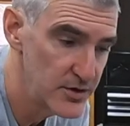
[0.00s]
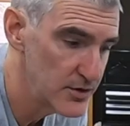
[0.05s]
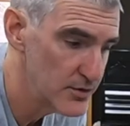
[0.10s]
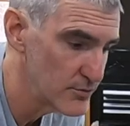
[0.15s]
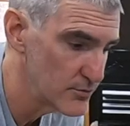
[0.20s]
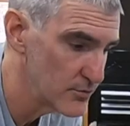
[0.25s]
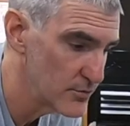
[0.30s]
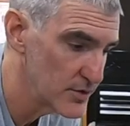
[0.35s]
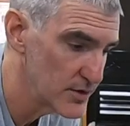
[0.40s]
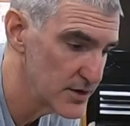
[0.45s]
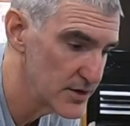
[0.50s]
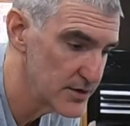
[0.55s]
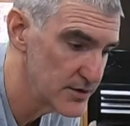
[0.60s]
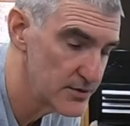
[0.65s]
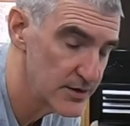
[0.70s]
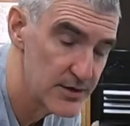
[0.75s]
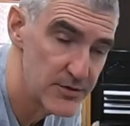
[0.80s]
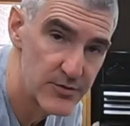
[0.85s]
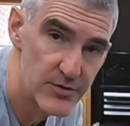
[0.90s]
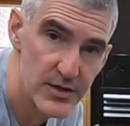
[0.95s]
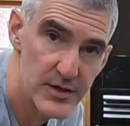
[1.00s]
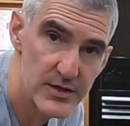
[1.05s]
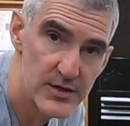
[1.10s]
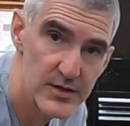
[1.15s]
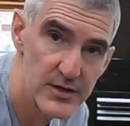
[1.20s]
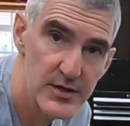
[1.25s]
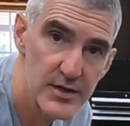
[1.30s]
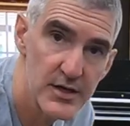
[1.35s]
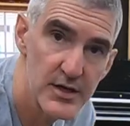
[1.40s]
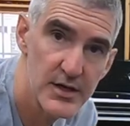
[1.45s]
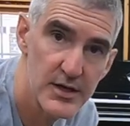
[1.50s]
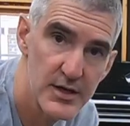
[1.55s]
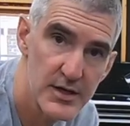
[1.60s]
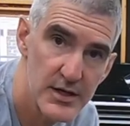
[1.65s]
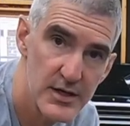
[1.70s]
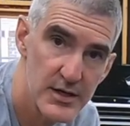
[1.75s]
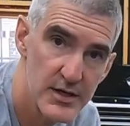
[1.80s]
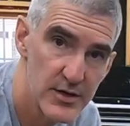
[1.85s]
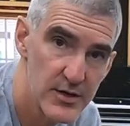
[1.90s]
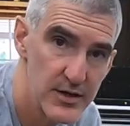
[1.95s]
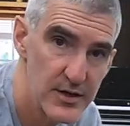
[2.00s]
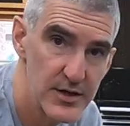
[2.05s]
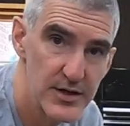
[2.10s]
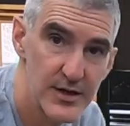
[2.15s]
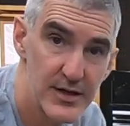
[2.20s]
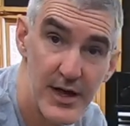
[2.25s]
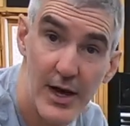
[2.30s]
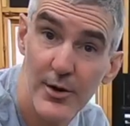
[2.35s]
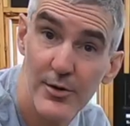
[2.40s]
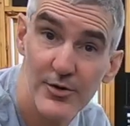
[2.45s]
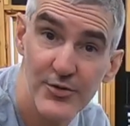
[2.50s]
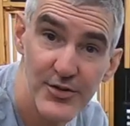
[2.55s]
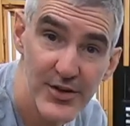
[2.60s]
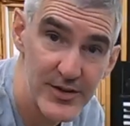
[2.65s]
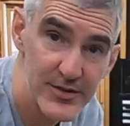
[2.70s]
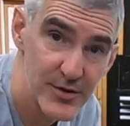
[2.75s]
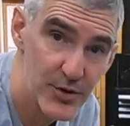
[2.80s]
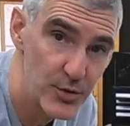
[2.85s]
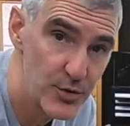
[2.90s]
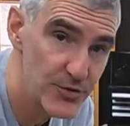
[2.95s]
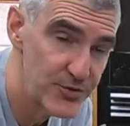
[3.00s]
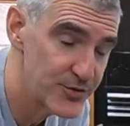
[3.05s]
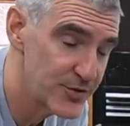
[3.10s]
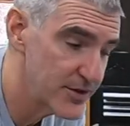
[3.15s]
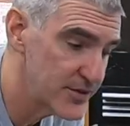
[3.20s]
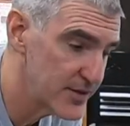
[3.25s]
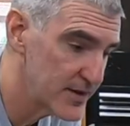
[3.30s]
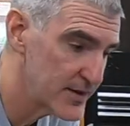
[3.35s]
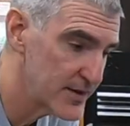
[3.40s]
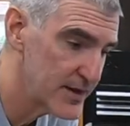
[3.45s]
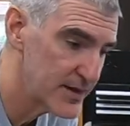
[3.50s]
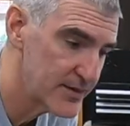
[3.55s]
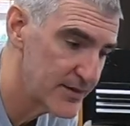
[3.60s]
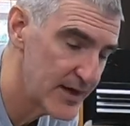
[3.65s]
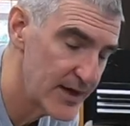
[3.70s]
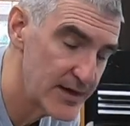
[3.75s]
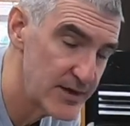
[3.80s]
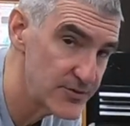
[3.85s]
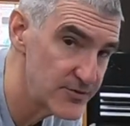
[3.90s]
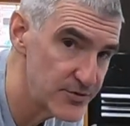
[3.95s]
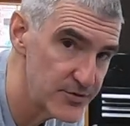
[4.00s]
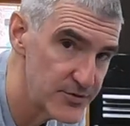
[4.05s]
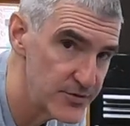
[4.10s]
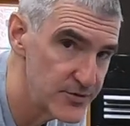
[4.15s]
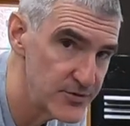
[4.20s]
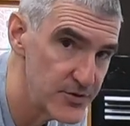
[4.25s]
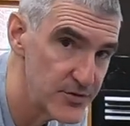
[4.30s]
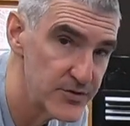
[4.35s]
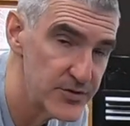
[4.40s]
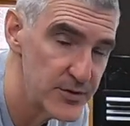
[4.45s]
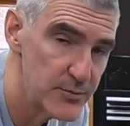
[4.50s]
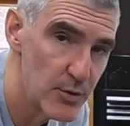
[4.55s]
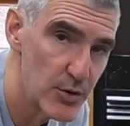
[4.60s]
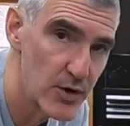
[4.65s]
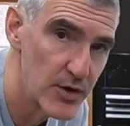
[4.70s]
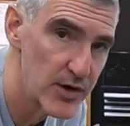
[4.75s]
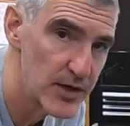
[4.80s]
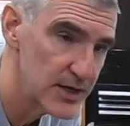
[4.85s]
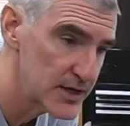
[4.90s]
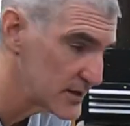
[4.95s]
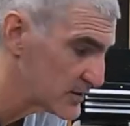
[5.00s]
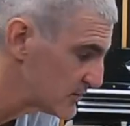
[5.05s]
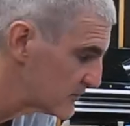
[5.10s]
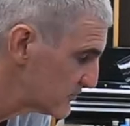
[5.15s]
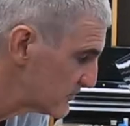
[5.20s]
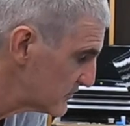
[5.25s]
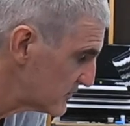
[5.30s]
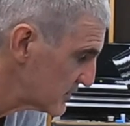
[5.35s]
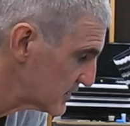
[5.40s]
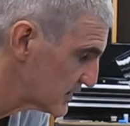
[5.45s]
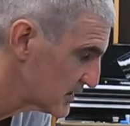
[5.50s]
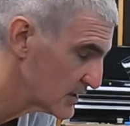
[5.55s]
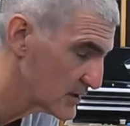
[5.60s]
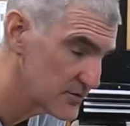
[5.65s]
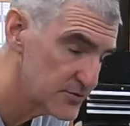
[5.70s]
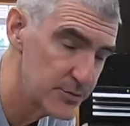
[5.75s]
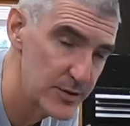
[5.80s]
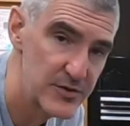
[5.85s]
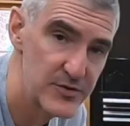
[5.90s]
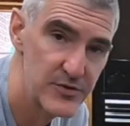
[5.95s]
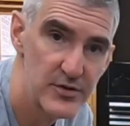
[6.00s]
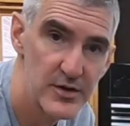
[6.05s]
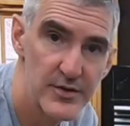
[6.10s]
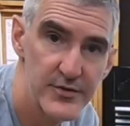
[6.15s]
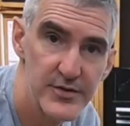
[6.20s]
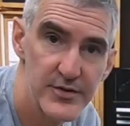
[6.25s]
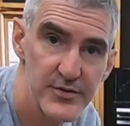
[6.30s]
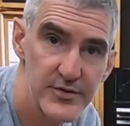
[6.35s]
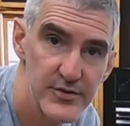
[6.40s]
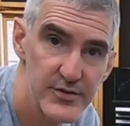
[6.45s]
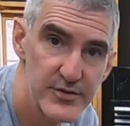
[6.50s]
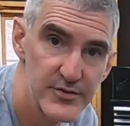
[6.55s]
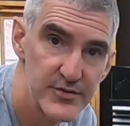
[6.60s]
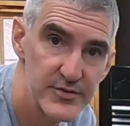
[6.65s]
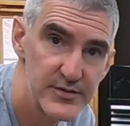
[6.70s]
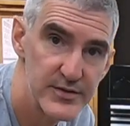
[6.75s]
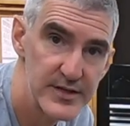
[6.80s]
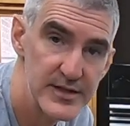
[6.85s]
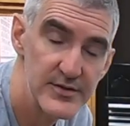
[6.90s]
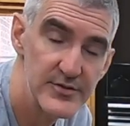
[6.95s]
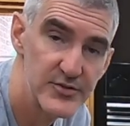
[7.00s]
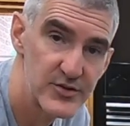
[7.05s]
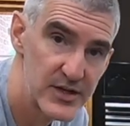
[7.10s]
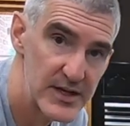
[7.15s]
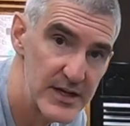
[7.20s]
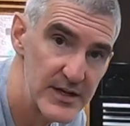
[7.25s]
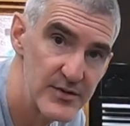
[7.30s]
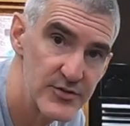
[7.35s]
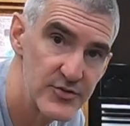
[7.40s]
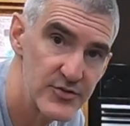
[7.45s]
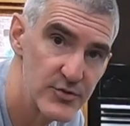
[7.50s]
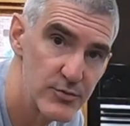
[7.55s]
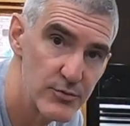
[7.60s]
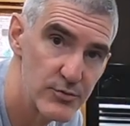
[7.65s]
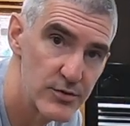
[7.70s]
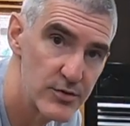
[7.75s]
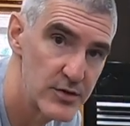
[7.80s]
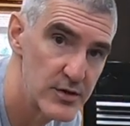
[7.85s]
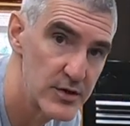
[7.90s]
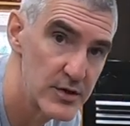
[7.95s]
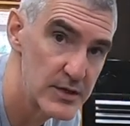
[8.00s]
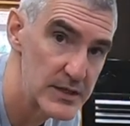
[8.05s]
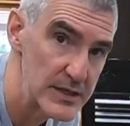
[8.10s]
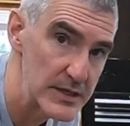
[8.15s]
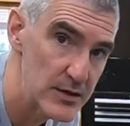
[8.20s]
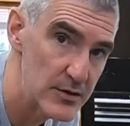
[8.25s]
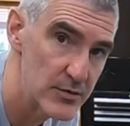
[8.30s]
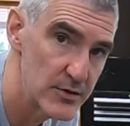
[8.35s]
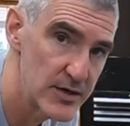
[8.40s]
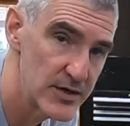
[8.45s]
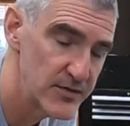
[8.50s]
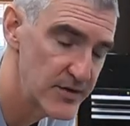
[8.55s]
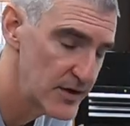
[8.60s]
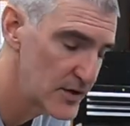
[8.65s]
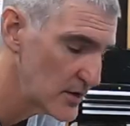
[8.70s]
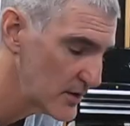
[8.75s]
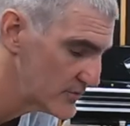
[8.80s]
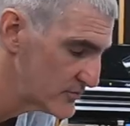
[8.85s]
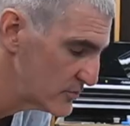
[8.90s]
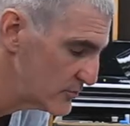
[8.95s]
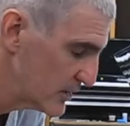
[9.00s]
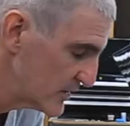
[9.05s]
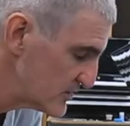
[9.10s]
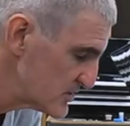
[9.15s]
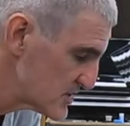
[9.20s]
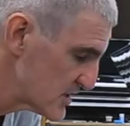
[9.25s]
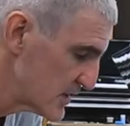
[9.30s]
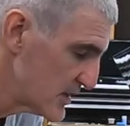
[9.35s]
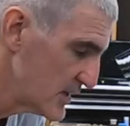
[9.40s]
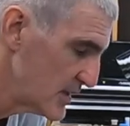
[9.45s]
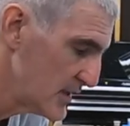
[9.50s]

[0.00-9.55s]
you don't wanna, you're not trying to countersink the holes or anything like that. It's just deburring, and again, especially on the, the thin skins, you really don't want to take off too much.